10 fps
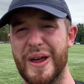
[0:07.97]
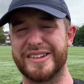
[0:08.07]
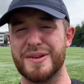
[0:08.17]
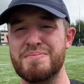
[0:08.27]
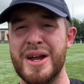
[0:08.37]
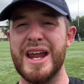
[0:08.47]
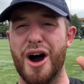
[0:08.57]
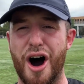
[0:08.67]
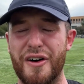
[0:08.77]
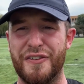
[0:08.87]
That's a minute
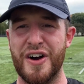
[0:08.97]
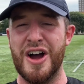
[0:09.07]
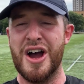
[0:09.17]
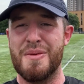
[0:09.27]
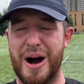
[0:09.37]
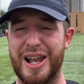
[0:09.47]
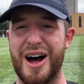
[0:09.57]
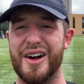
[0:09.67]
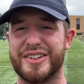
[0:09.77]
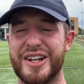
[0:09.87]
off my
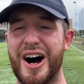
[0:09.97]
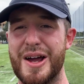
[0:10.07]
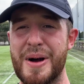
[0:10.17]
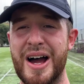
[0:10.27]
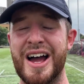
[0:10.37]
last time,